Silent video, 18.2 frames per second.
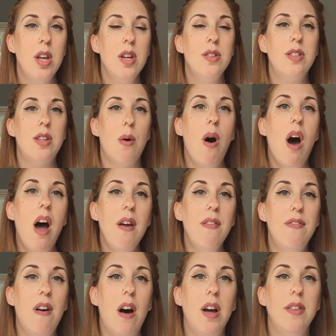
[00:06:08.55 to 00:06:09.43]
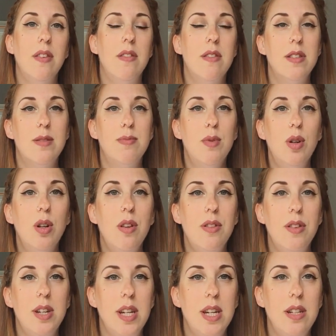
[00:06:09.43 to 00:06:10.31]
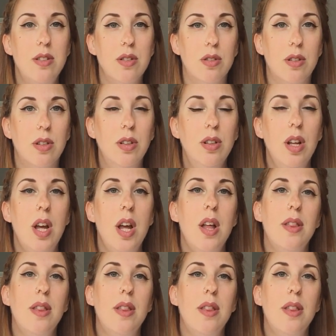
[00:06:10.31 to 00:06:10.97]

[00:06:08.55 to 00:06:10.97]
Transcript: So I find that the smaller the needle,